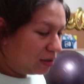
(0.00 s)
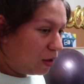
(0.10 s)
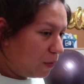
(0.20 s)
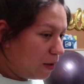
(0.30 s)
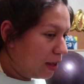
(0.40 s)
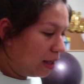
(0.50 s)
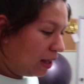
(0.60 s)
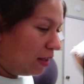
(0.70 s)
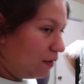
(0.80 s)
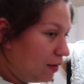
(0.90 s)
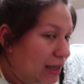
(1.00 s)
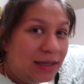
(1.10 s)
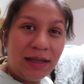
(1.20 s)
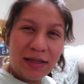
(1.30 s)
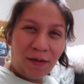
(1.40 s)
So you can
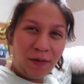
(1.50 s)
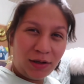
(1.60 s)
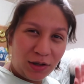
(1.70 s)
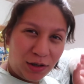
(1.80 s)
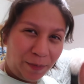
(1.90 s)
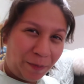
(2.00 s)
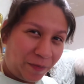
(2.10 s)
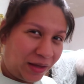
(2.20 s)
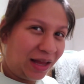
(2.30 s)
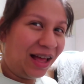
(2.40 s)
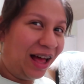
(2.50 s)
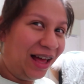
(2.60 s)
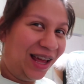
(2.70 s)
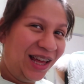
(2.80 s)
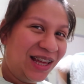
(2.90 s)
see this in the future.
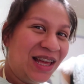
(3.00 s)
Hi.